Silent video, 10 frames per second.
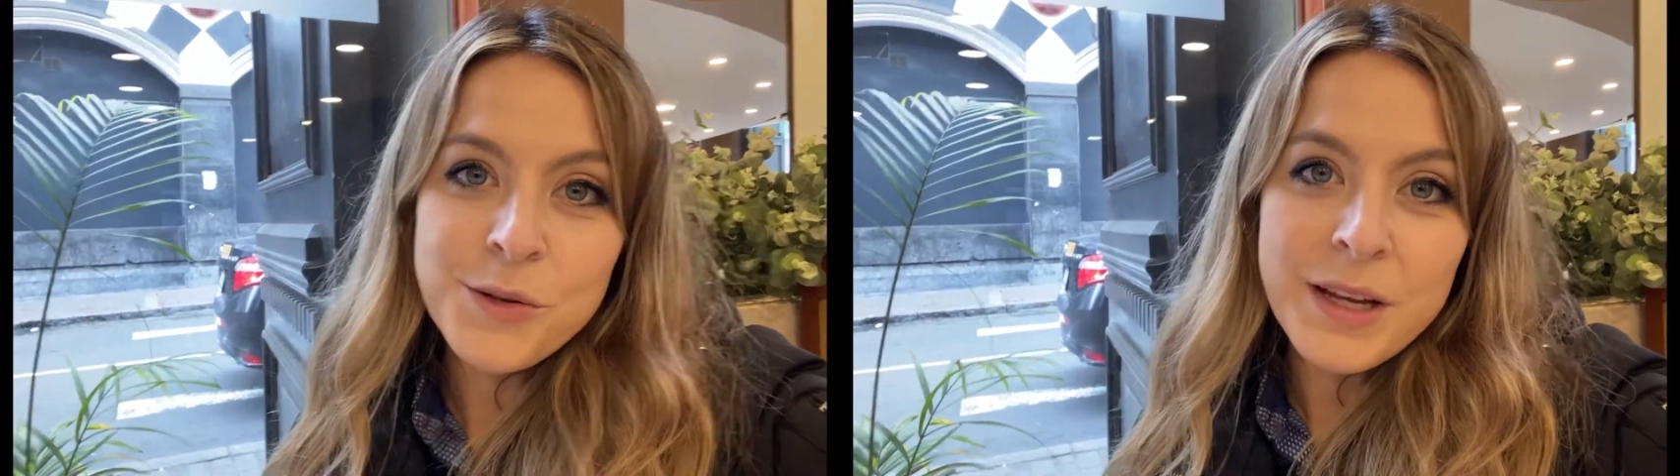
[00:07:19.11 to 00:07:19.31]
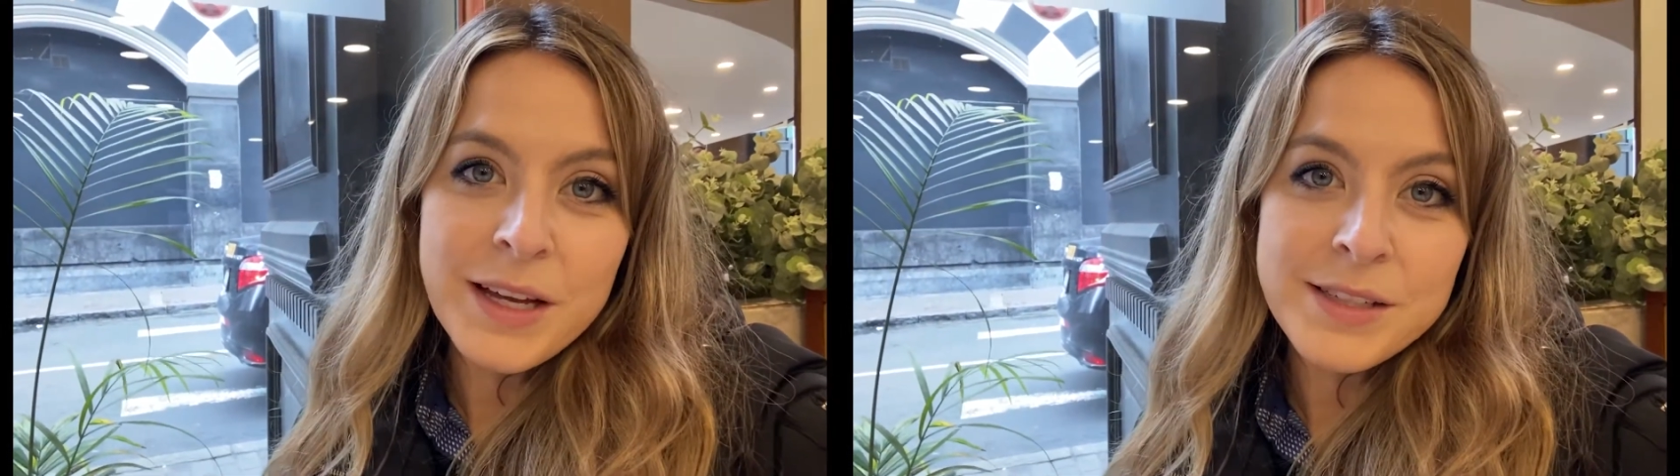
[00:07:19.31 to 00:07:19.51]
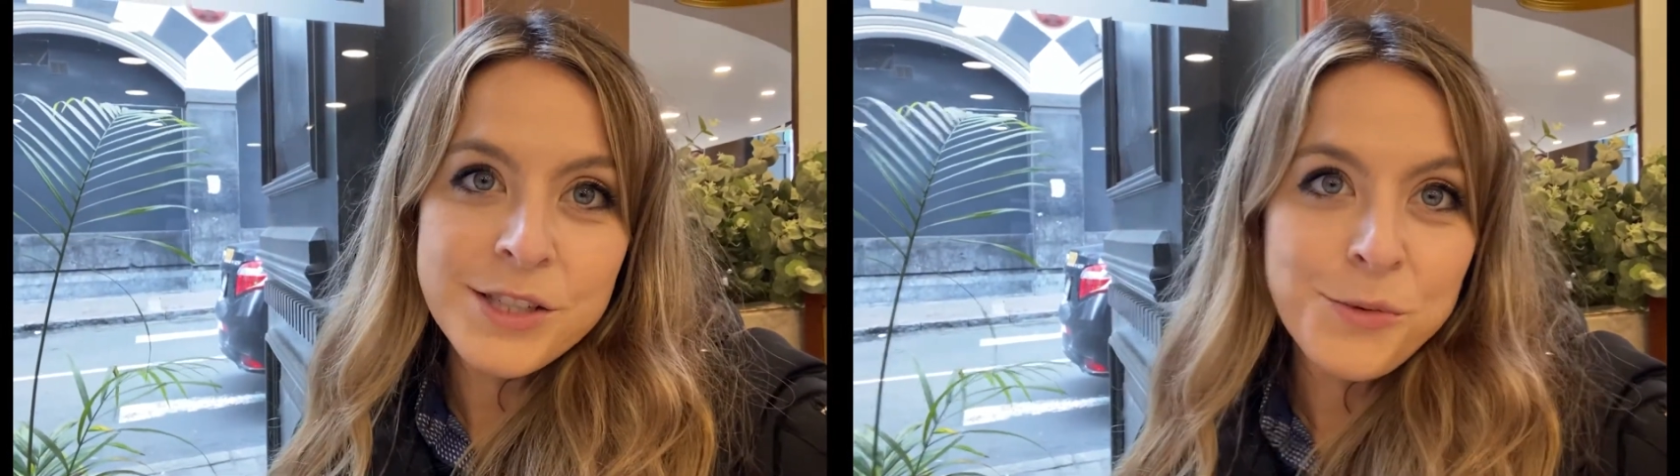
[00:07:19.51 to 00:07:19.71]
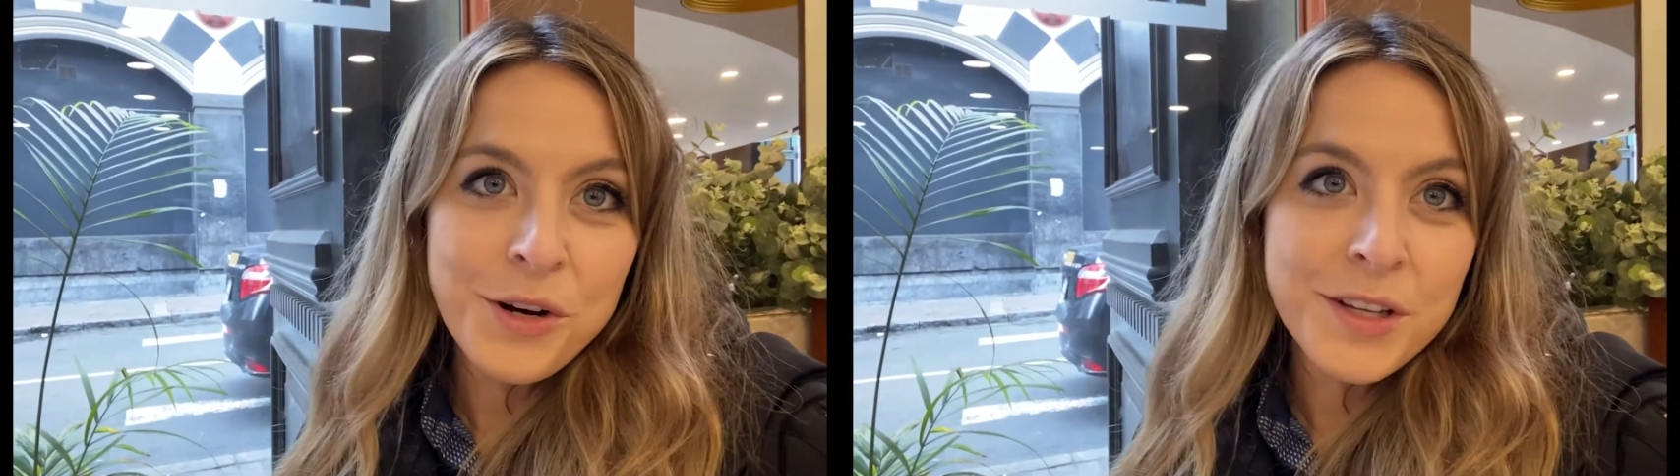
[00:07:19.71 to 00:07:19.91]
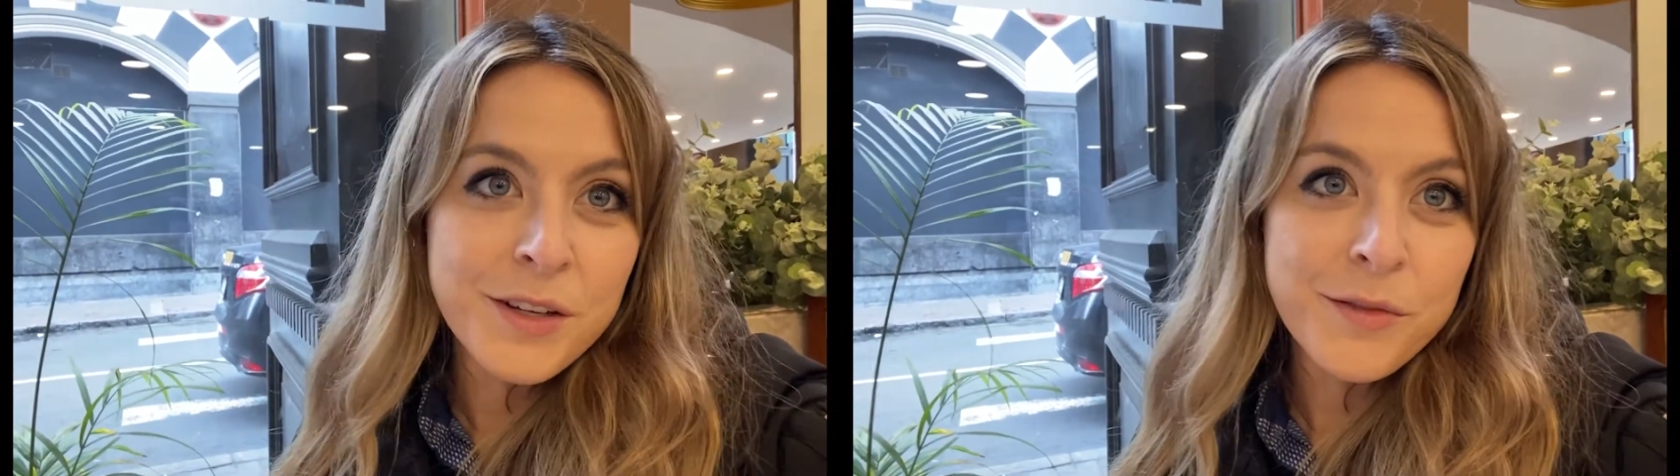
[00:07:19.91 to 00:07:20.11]
so I guess it's
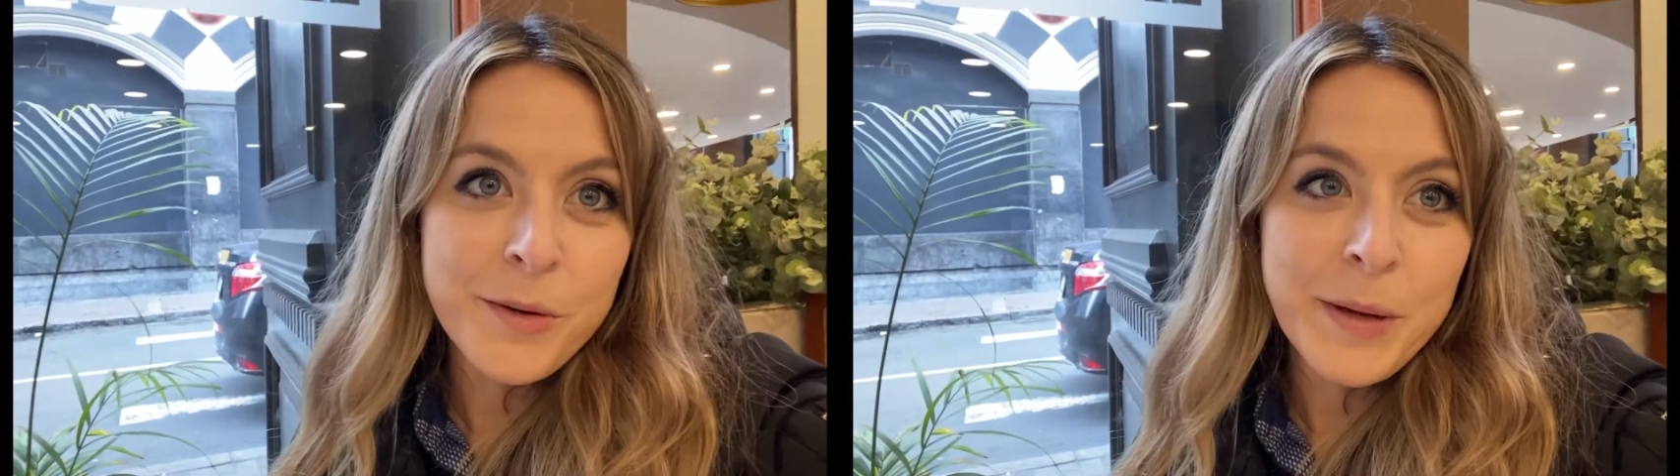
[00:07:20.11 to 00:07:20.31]
working for